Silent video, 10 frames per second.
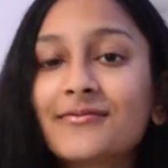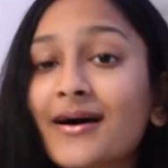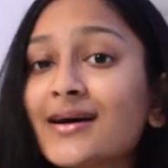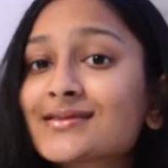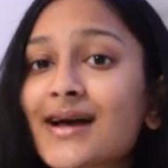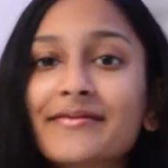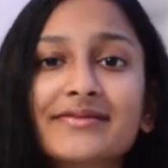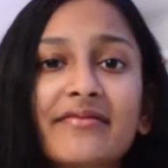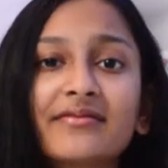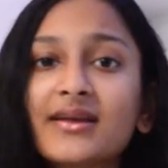well, so I would
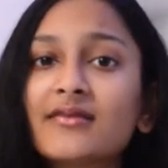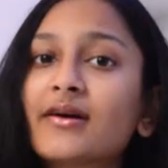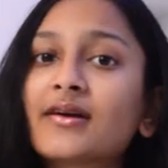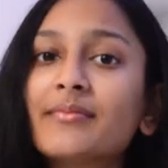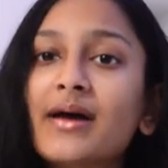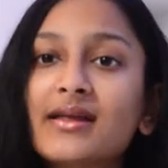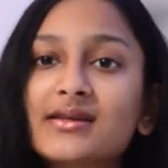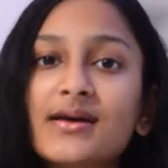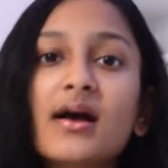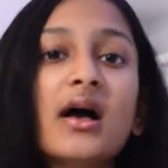definitely
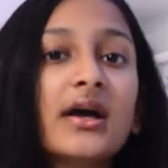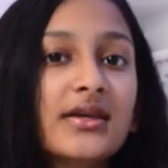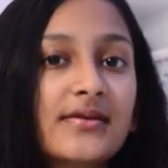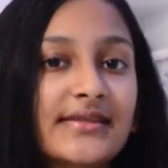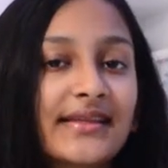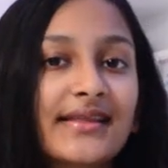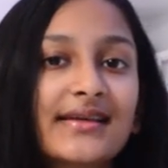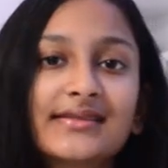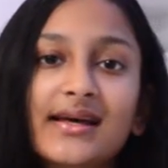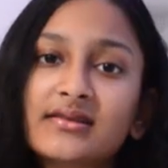recommend using
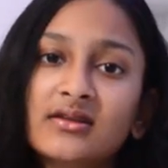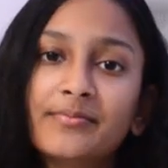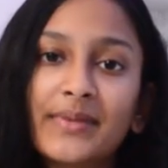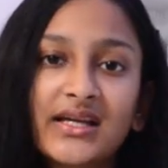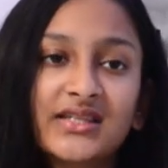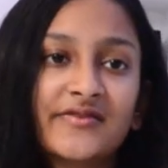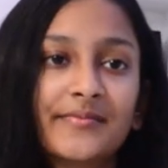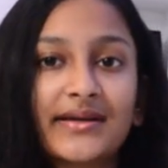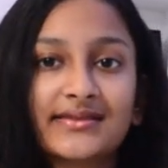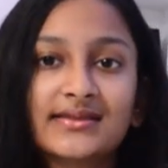this as your base for
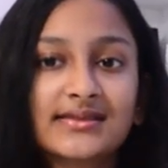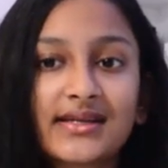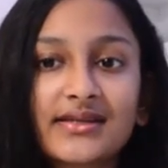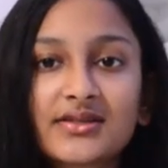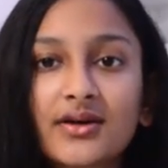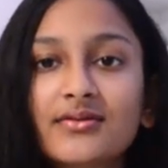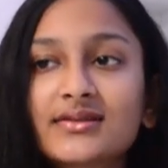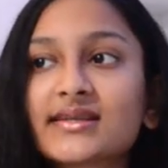mixing skin tones.